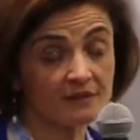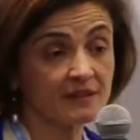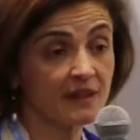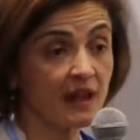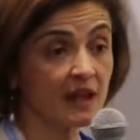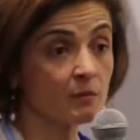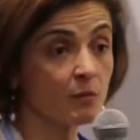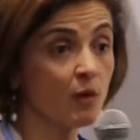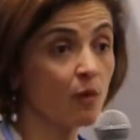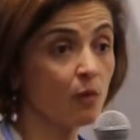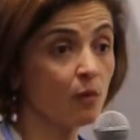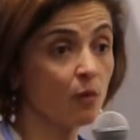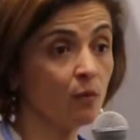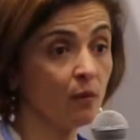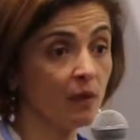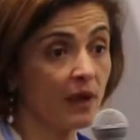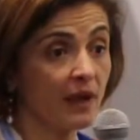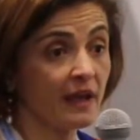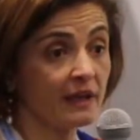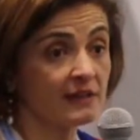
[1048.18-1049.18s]

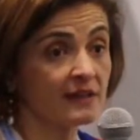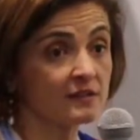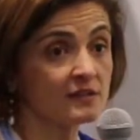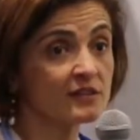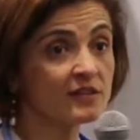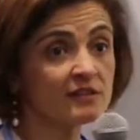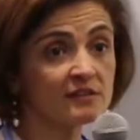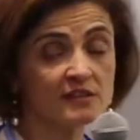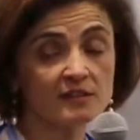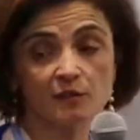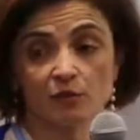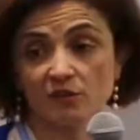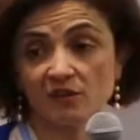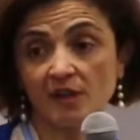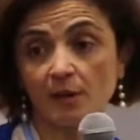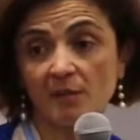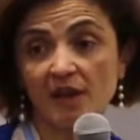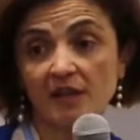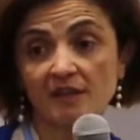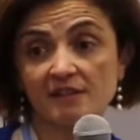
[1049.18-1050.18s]
electricity to
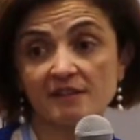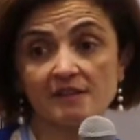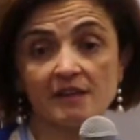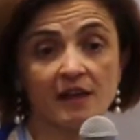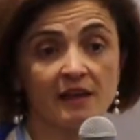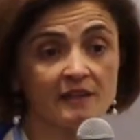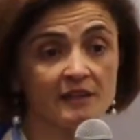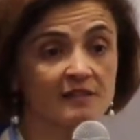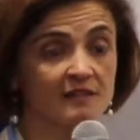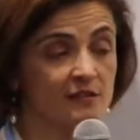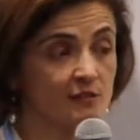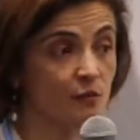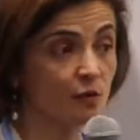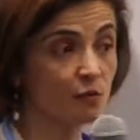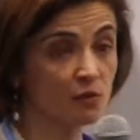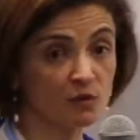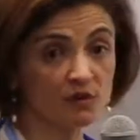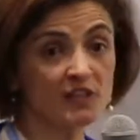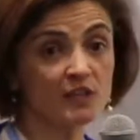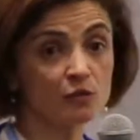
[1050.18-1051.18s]
some extent. So
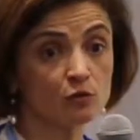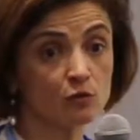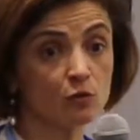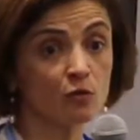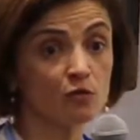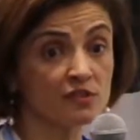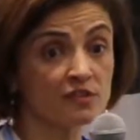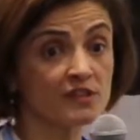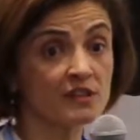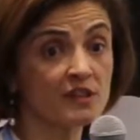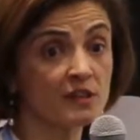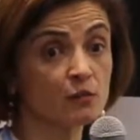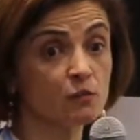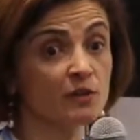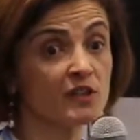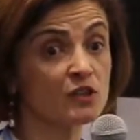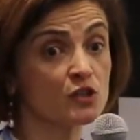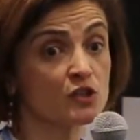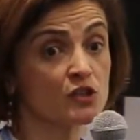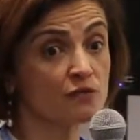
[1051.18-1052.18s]
we need to consider
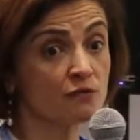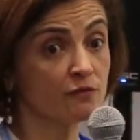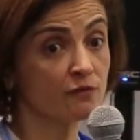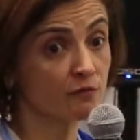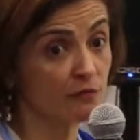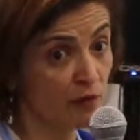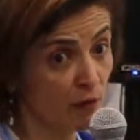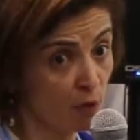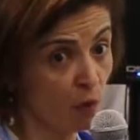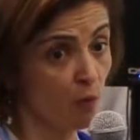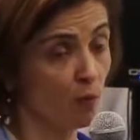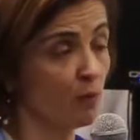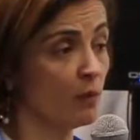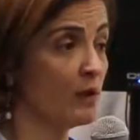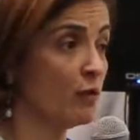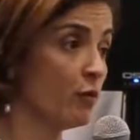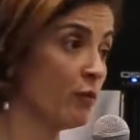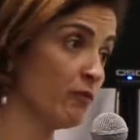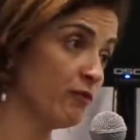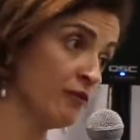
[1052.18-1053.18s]
which
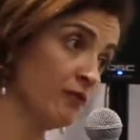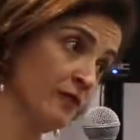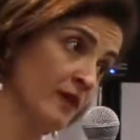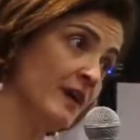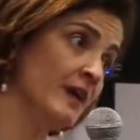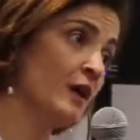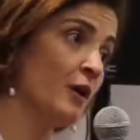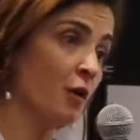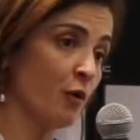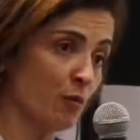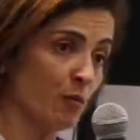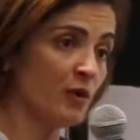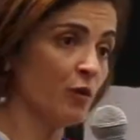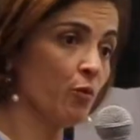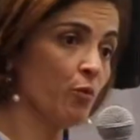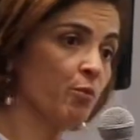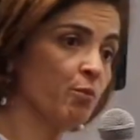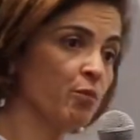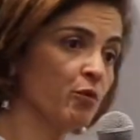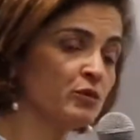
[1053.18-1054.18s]
fuel
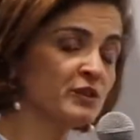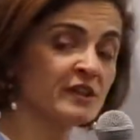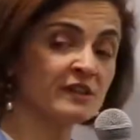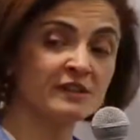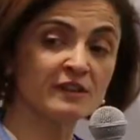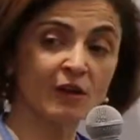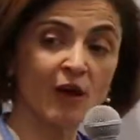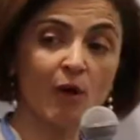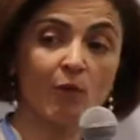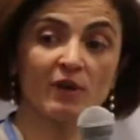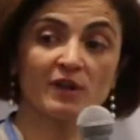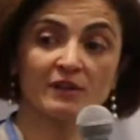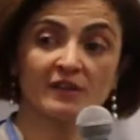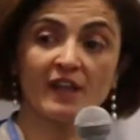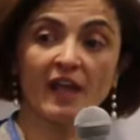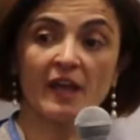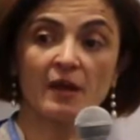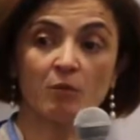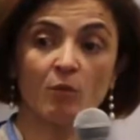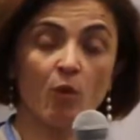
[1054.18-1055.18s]
we'll put in our
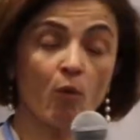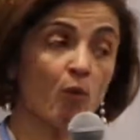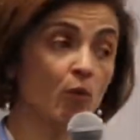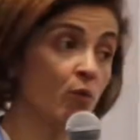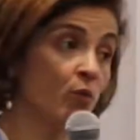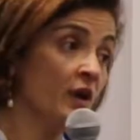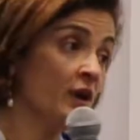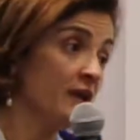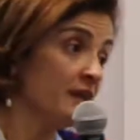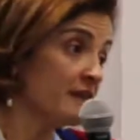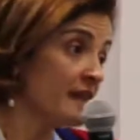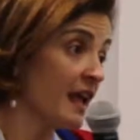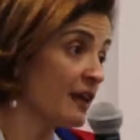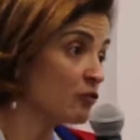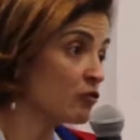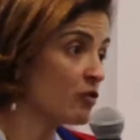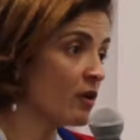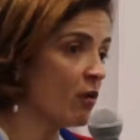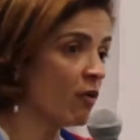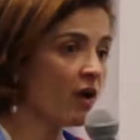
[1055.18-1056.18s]
thermal.
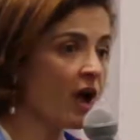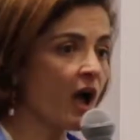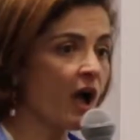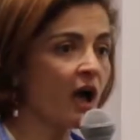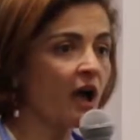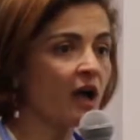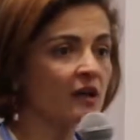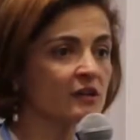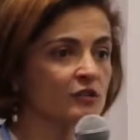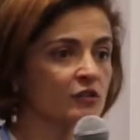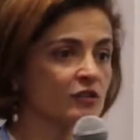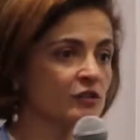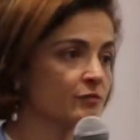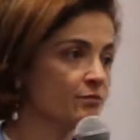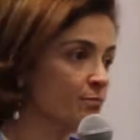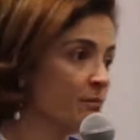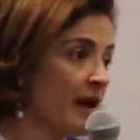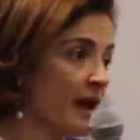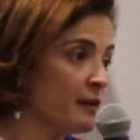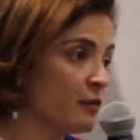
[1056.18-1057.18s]
Natural gas,
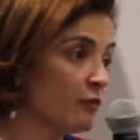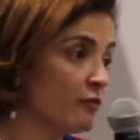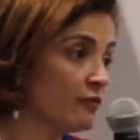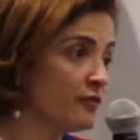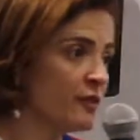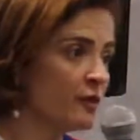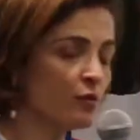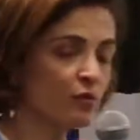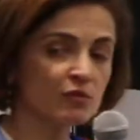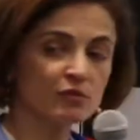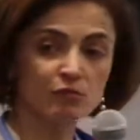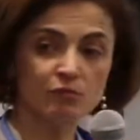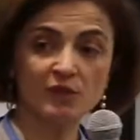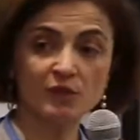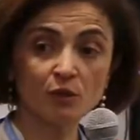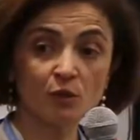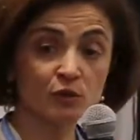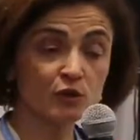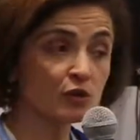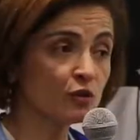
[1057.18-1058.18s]
biofuels, we
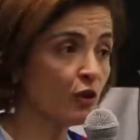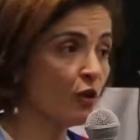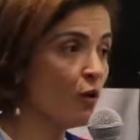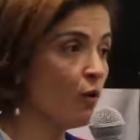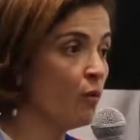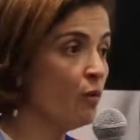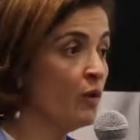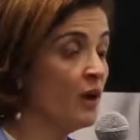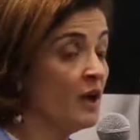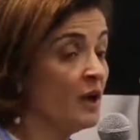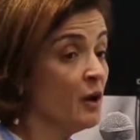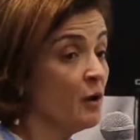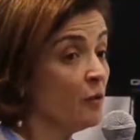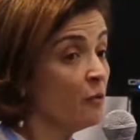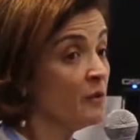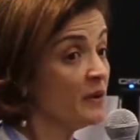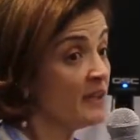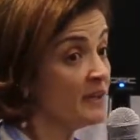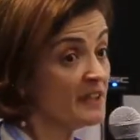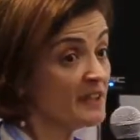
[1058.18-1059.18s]
don't know.
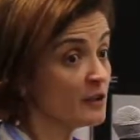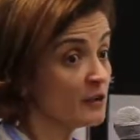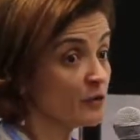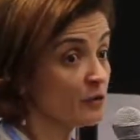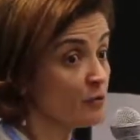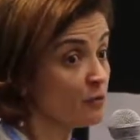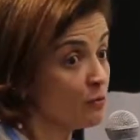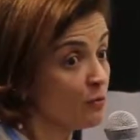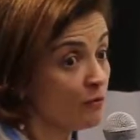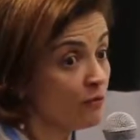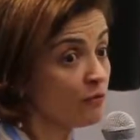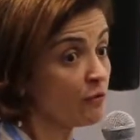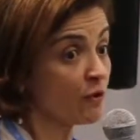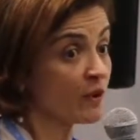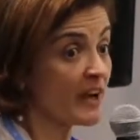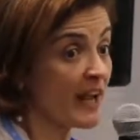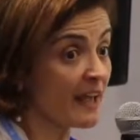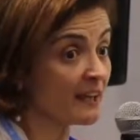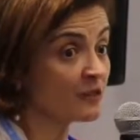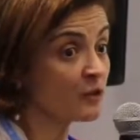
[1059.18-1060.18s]
We need to
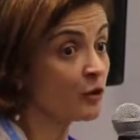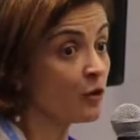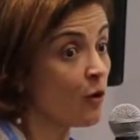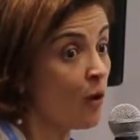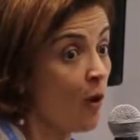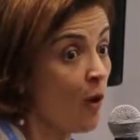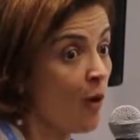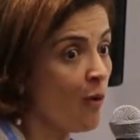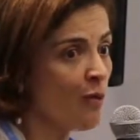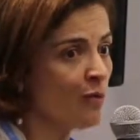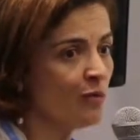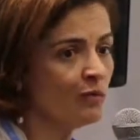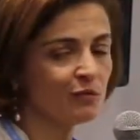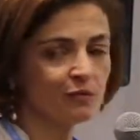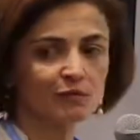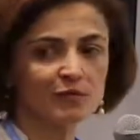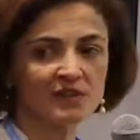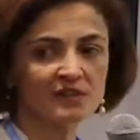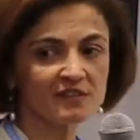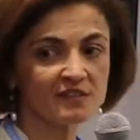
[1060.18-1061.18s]
forget coal.
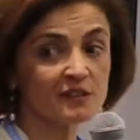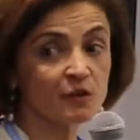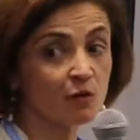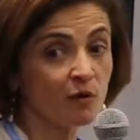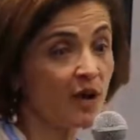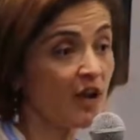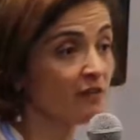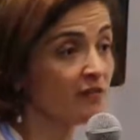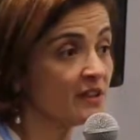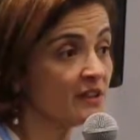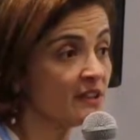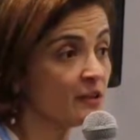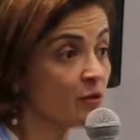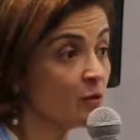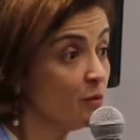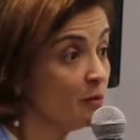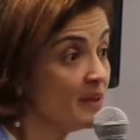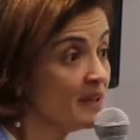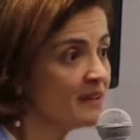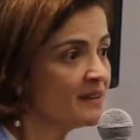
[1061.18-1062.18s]
We still have a
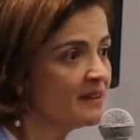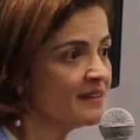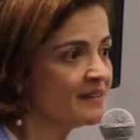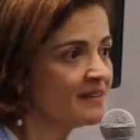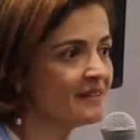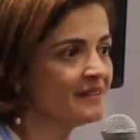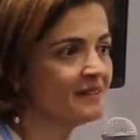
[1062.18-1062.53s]
little bit,